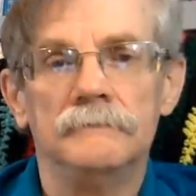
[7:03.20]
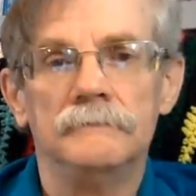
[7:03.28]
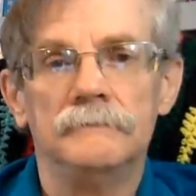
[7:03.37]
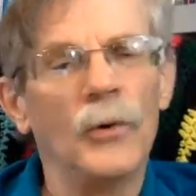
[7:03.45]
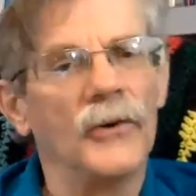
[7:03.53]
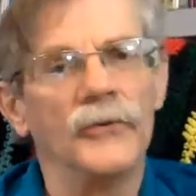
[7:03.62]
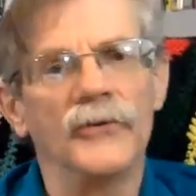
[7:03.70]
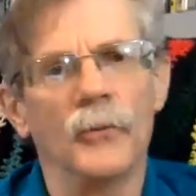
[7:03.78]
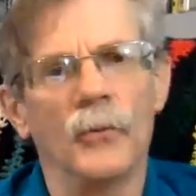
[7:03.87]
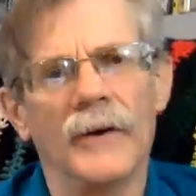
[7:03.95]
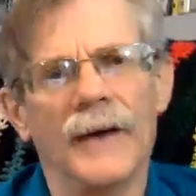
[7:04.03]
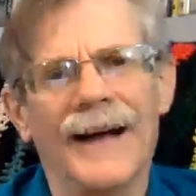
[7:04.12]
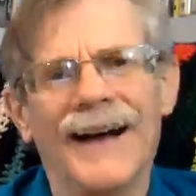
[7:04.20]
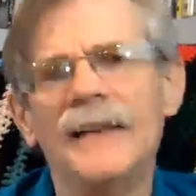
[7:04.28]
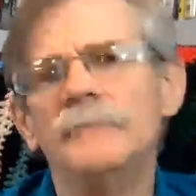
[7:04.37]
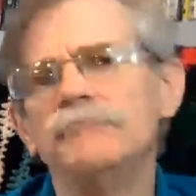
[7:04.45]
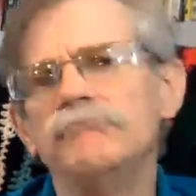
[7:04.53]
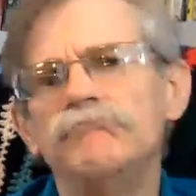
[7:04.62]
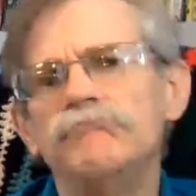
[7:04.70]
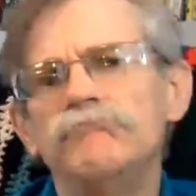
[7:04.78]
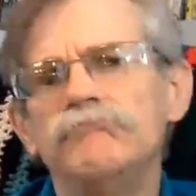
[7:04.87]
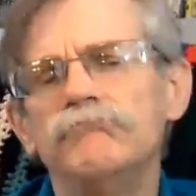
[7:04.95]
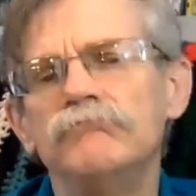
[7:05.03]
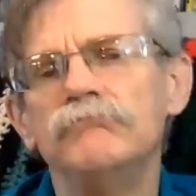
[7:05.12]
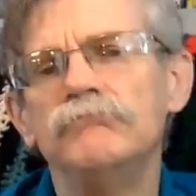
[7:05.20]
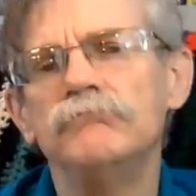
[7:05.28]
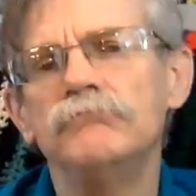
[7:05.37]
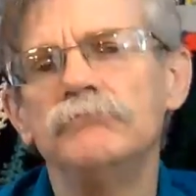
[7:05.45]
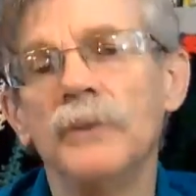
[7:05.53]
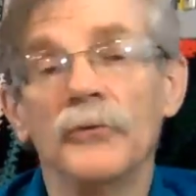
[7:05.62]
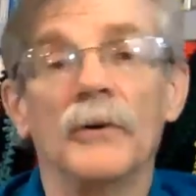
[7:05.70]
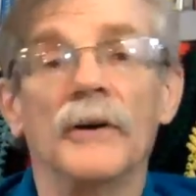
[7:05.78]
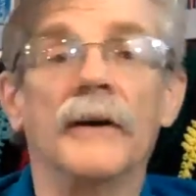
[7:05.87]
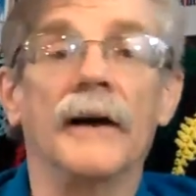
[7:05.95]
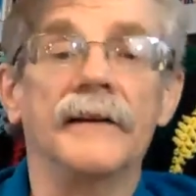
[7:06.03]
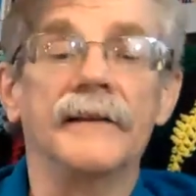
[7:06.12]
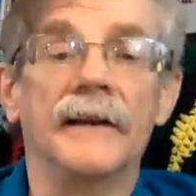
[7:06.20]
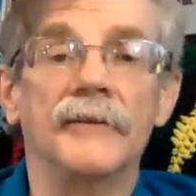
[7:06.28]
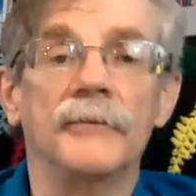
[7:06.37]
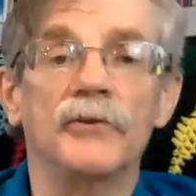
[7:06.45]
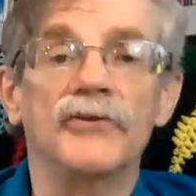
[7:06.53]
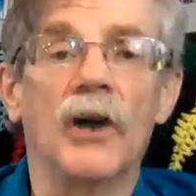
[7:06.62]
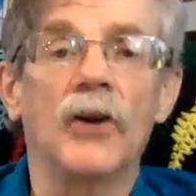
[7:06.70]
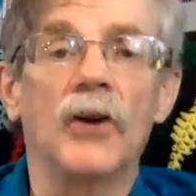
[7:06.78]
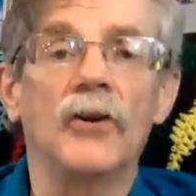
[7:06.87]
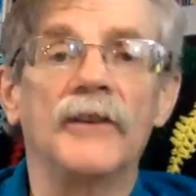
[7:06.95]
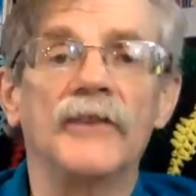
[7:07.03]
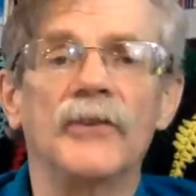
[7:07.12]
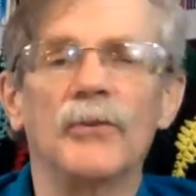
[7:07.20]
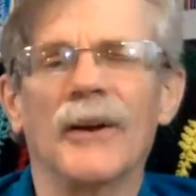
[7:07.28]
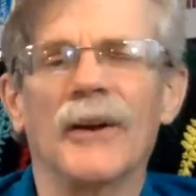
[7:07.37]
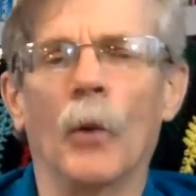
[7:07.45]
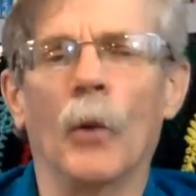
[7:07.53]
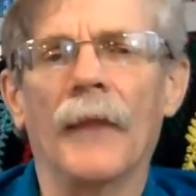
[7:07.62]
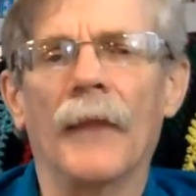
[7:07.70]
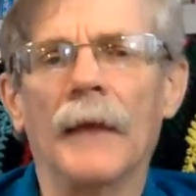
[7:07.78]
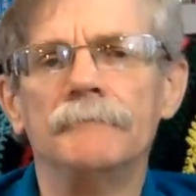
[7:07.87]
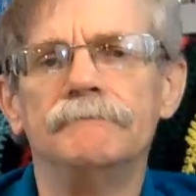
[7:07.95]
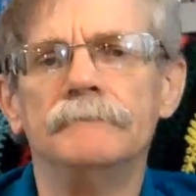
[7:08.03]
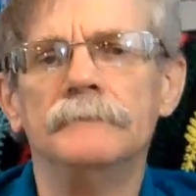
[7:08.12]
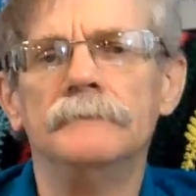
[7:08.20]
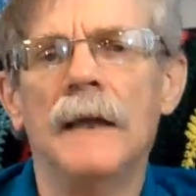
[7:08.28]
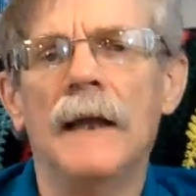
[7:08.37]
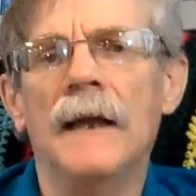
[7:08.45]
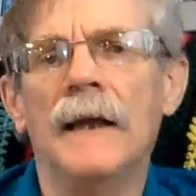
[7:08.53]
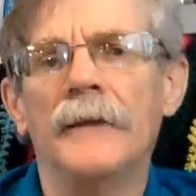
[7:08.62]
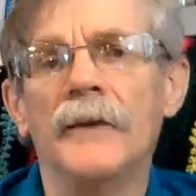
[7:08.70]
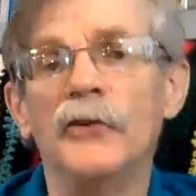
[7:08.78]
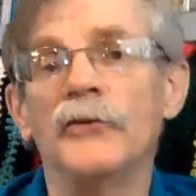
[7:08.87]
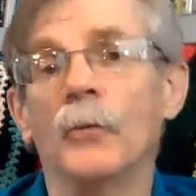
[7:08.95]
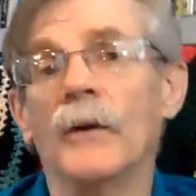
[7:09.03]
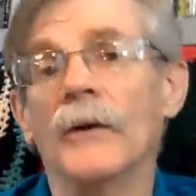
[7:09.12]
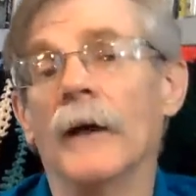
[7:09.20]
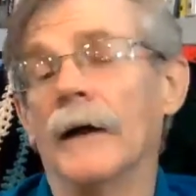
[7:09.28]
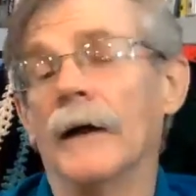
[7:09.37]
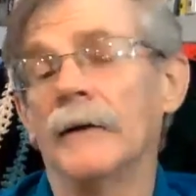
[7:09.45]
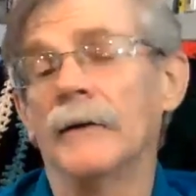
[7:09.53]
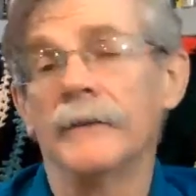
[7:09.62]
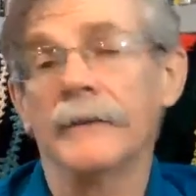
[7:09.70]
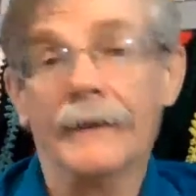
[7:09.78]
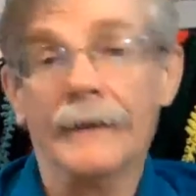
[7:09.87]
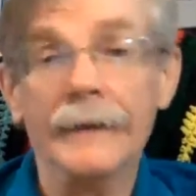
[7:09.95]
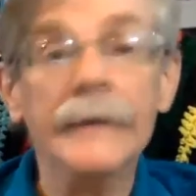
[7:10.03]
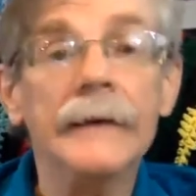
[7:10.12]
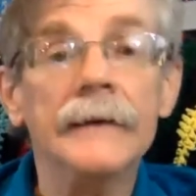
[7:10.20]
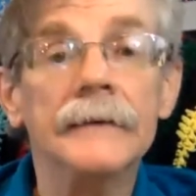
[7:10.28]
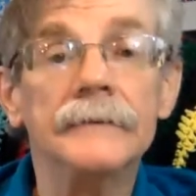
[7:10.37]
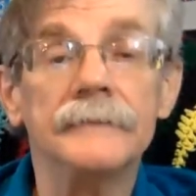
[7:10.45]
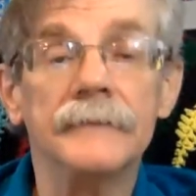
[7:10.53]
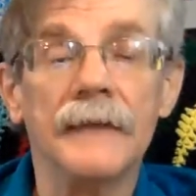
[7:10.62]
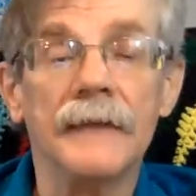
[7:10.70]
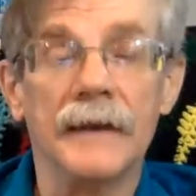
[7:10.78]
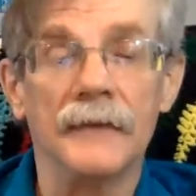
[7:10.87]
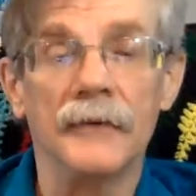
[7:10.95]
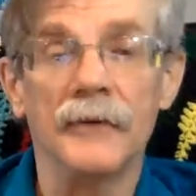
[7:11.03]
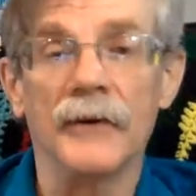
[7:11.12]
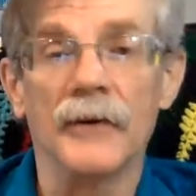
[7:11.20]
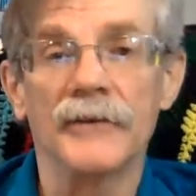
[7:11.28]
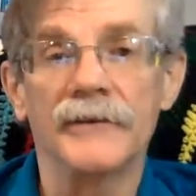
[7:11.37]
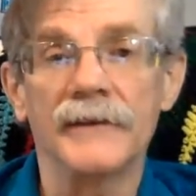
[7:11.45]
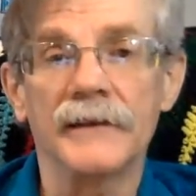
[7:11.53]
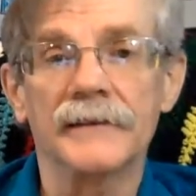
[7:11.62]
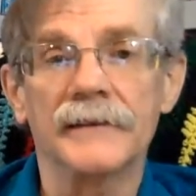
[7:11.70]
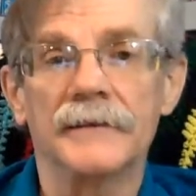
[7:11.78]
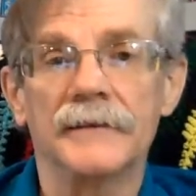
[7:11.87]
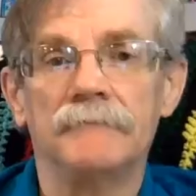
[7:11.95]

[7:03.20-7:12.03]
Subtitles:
or news awarenai. News awarenai sounds more scholarly, so we're going to go with that. The news awarenai are done, and if you did all 6,